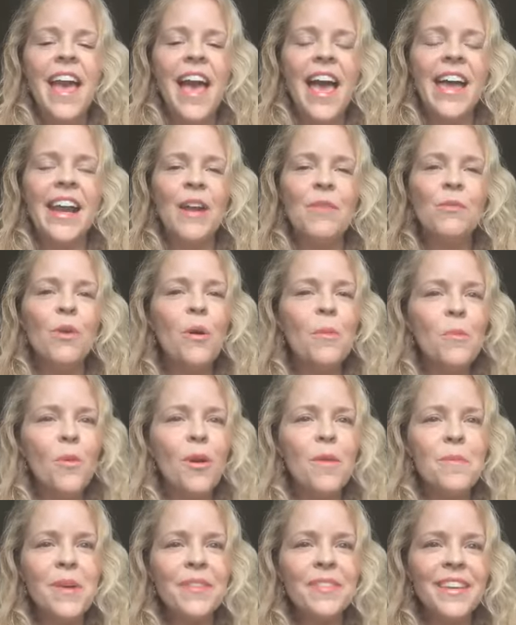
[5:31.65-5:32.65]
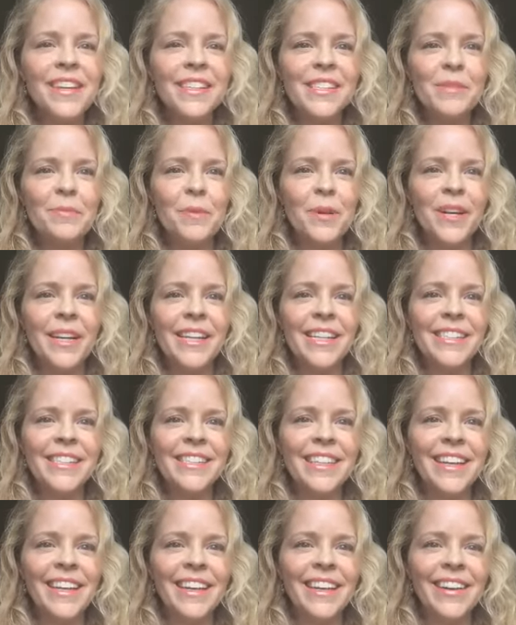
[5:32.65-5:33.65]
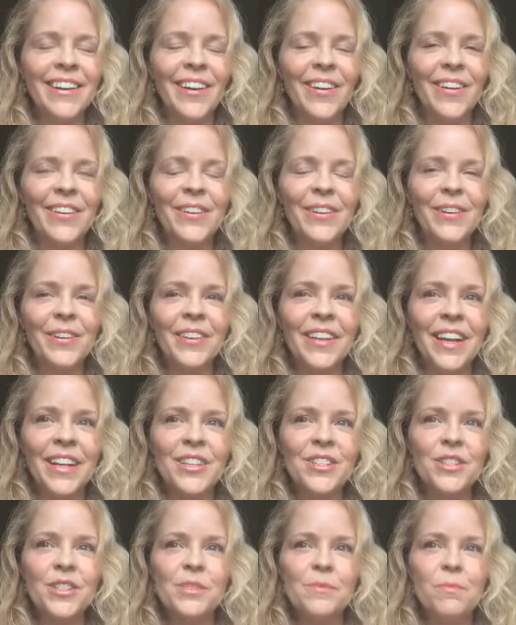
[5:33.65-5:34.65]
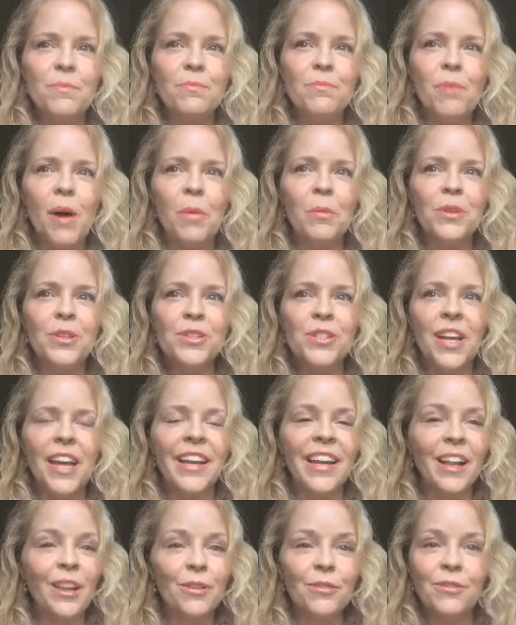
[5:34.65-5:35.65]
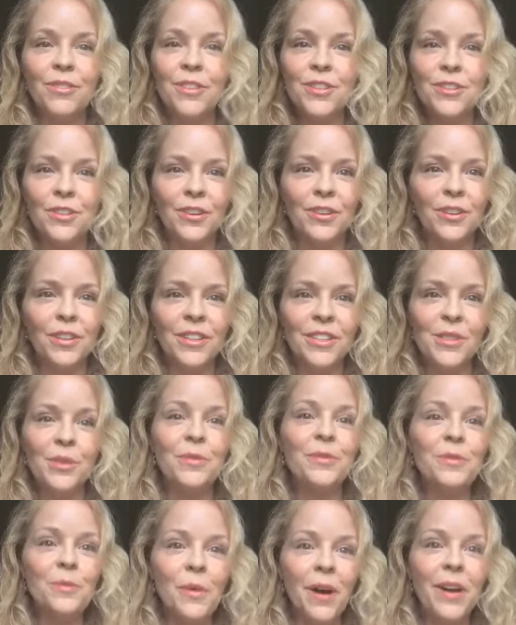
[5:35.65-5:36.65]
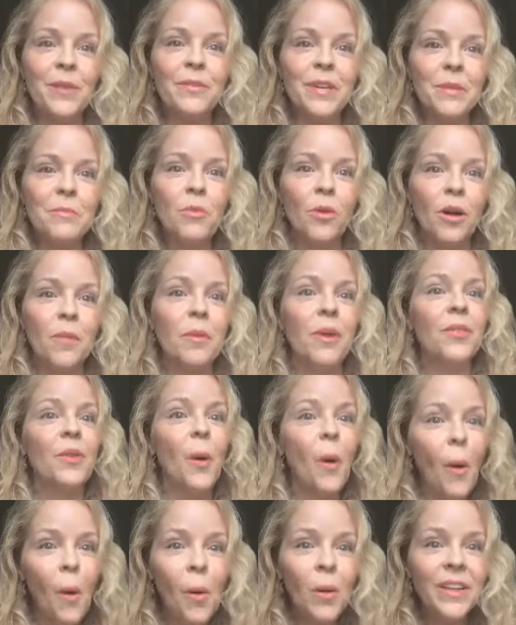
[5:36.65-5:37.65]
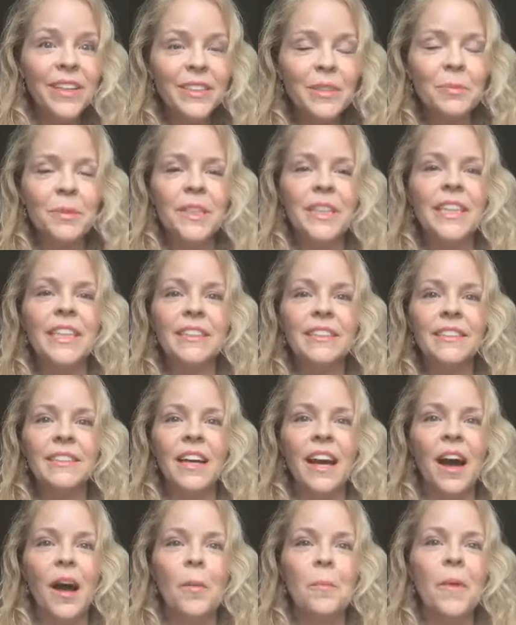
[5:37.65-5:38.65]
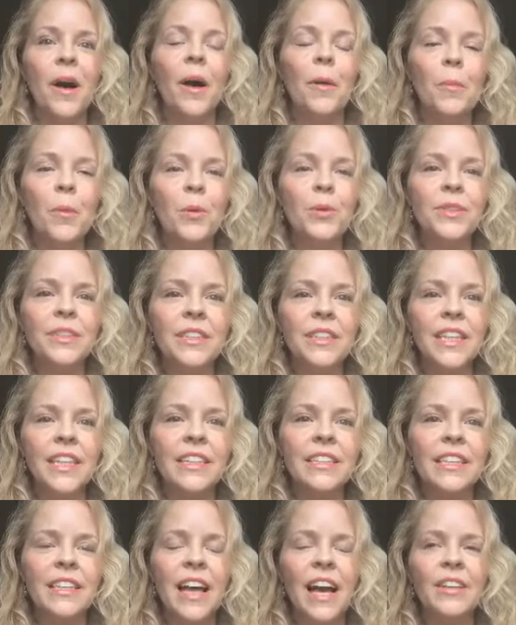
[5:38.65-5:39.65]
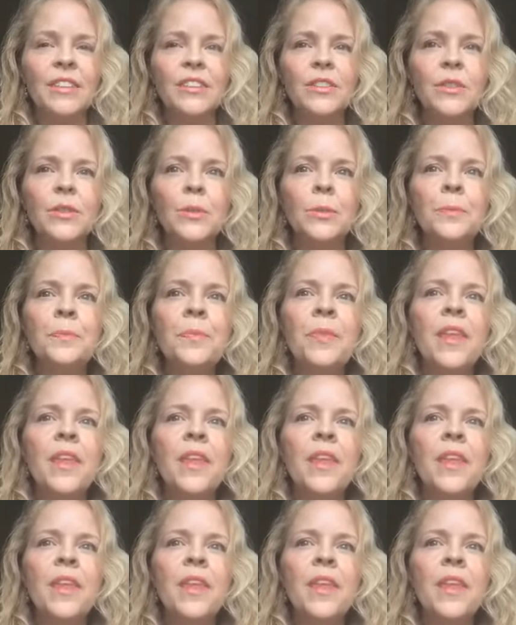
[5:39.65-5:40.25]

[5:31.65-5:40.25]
And I wrote more about that experience in an article that I just published at Elephant Journal. So if you want to read more about the whole experience, um, I'll post a link to that too.